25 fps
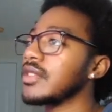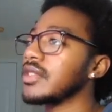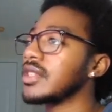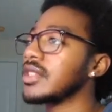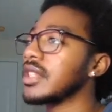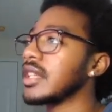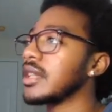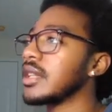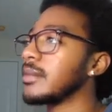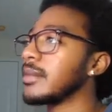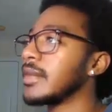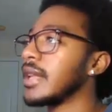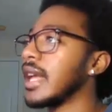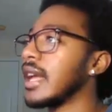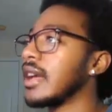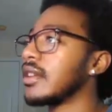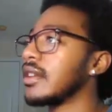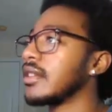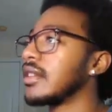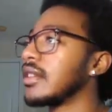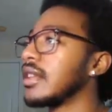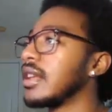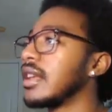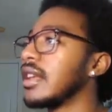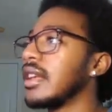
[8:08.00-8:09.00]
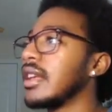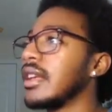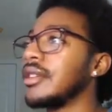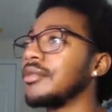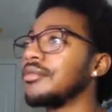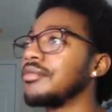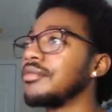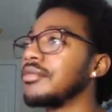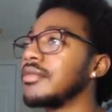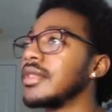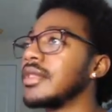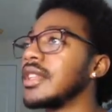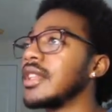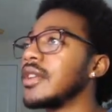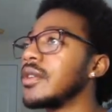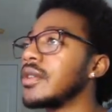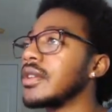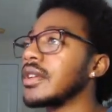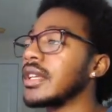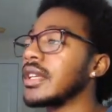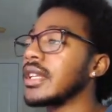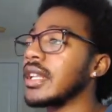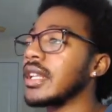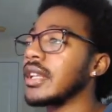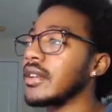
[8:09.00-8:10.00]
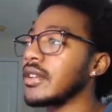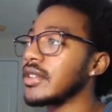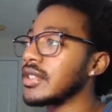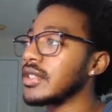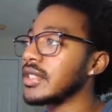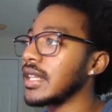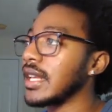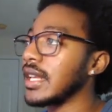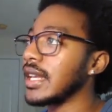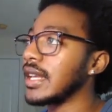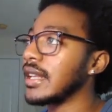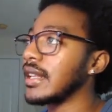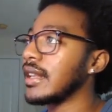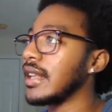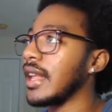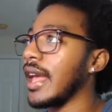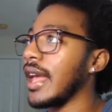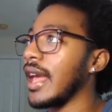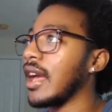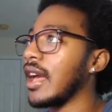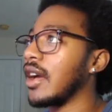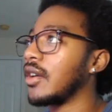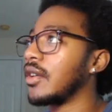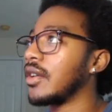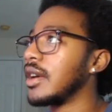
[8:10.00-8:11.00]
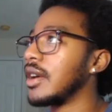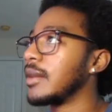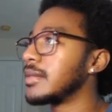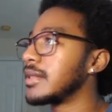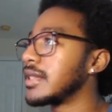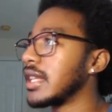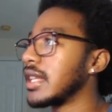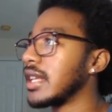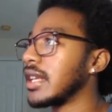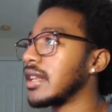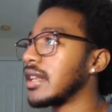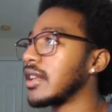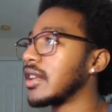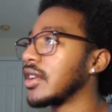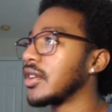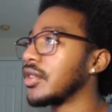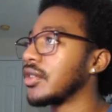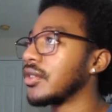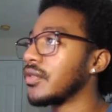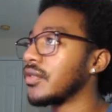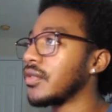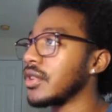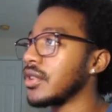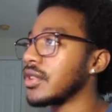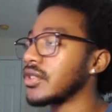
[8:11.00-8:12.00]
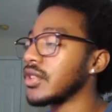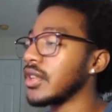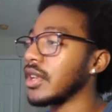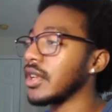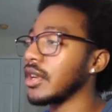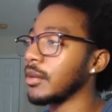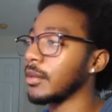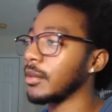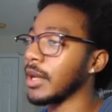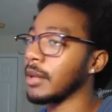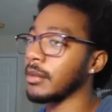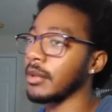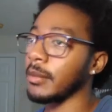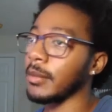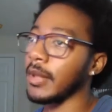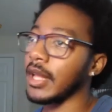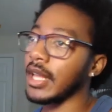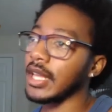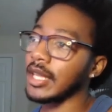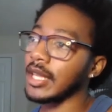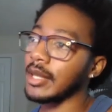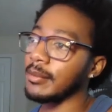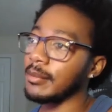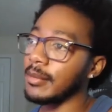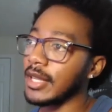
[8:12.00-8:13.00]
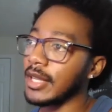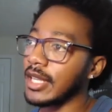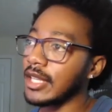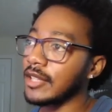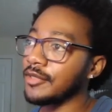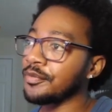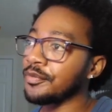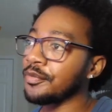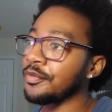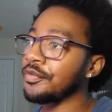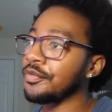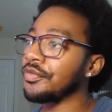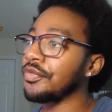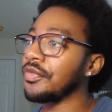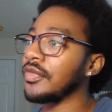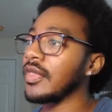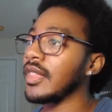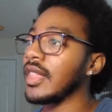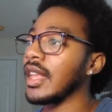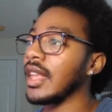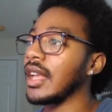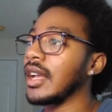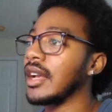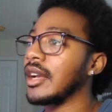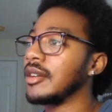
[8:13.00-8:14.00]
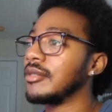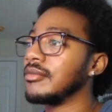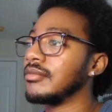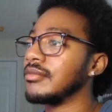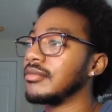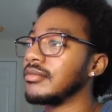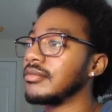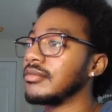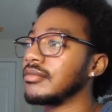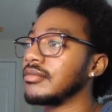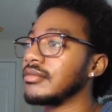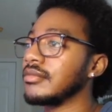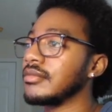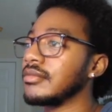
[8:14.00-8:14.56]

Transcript: shut him down. Noel can understand how upsetting or frustrating a robot can be. And